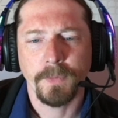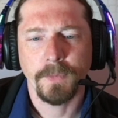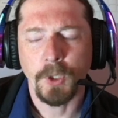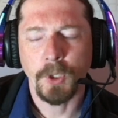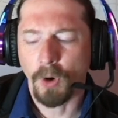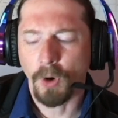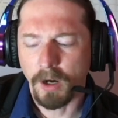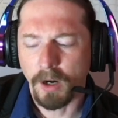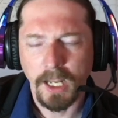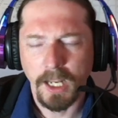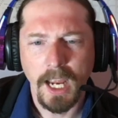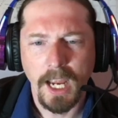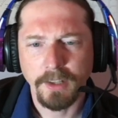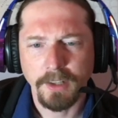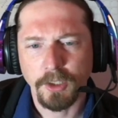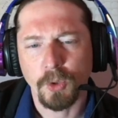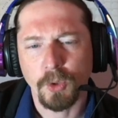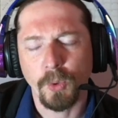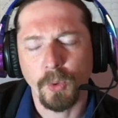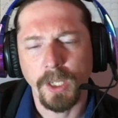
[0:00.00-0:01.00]
You already had
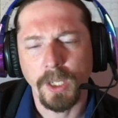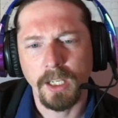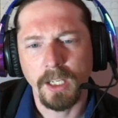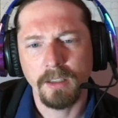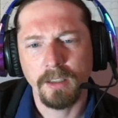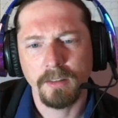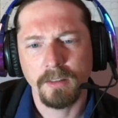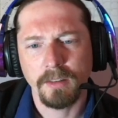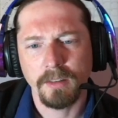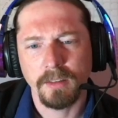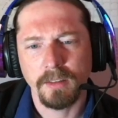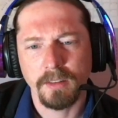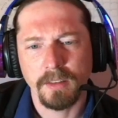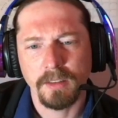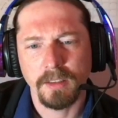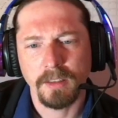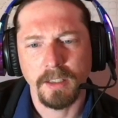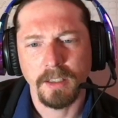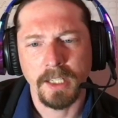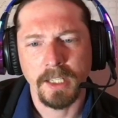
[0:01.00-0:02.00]
the queen
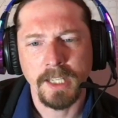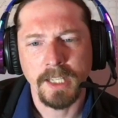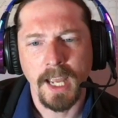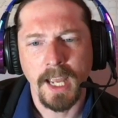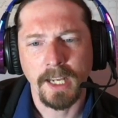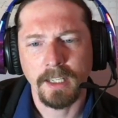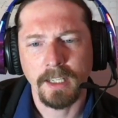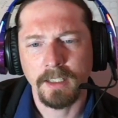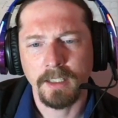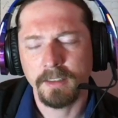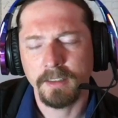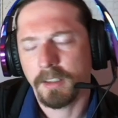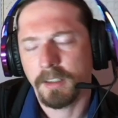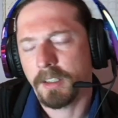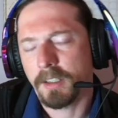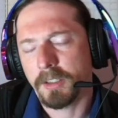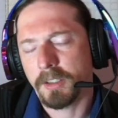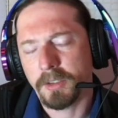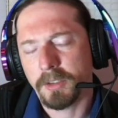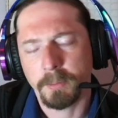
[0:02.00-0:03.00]
attacking,
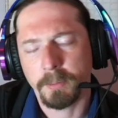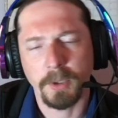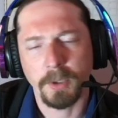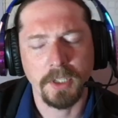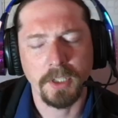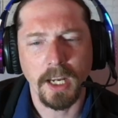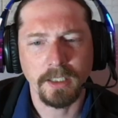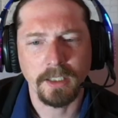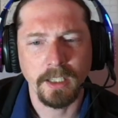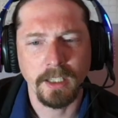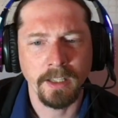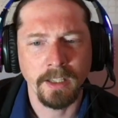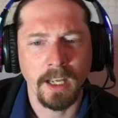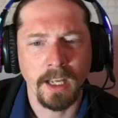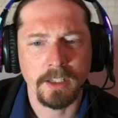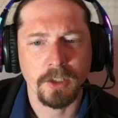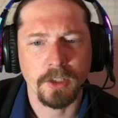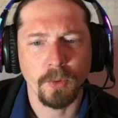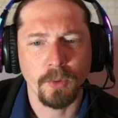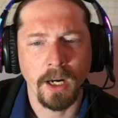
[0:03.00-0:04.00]
protecting
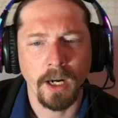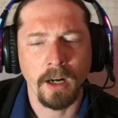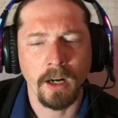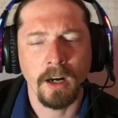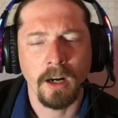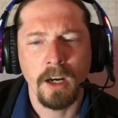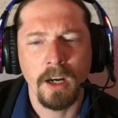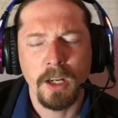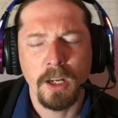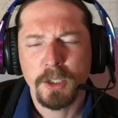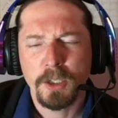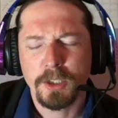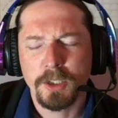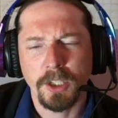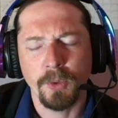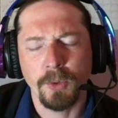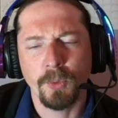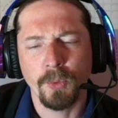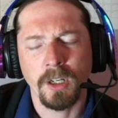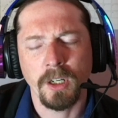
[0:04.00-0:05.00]
that square, so
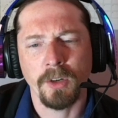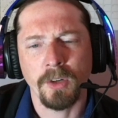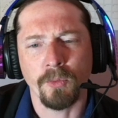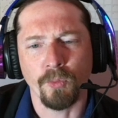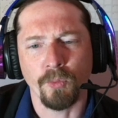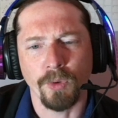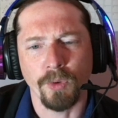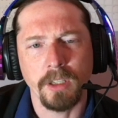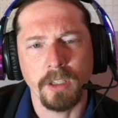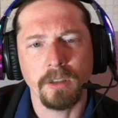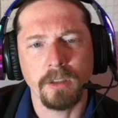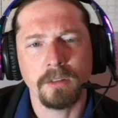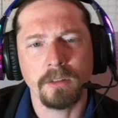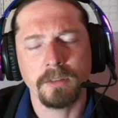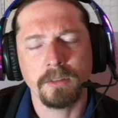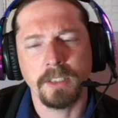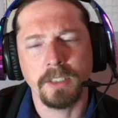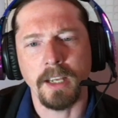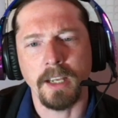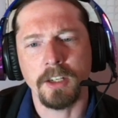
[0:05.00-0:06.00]
you weren't in real
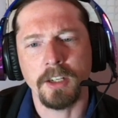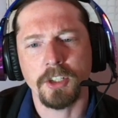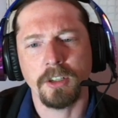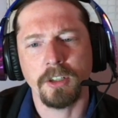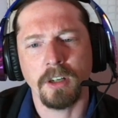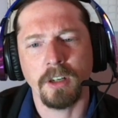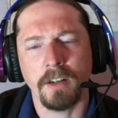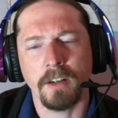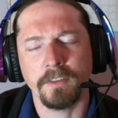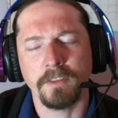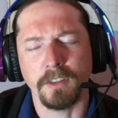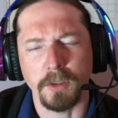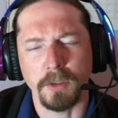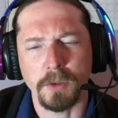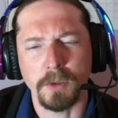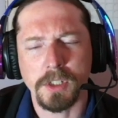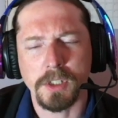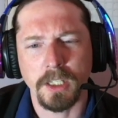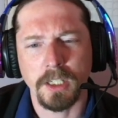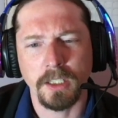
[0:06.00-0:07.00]
danger of
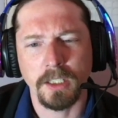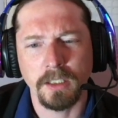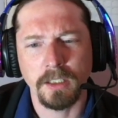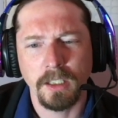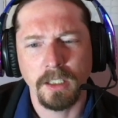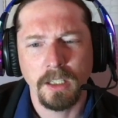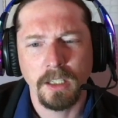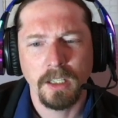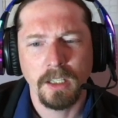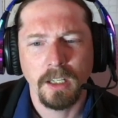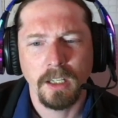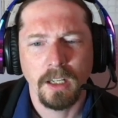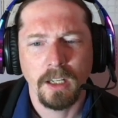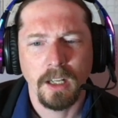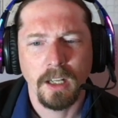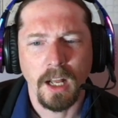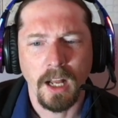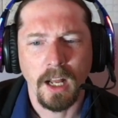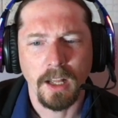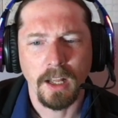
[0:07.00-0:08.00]
losing
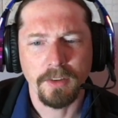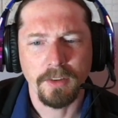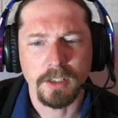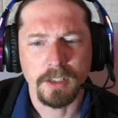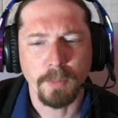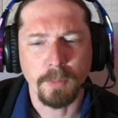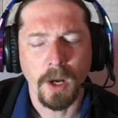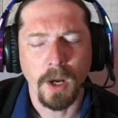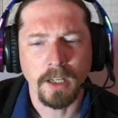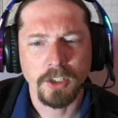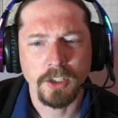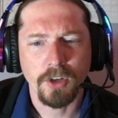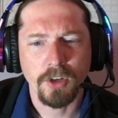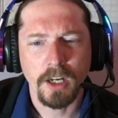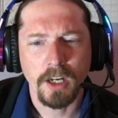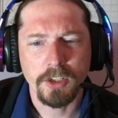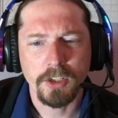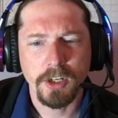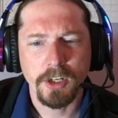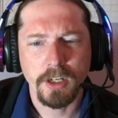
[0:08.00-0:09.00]
this pawn
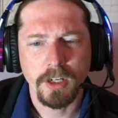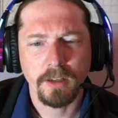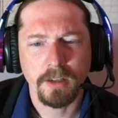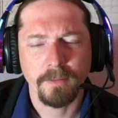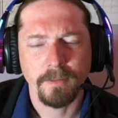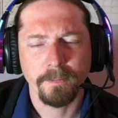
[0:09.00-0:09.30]
structure.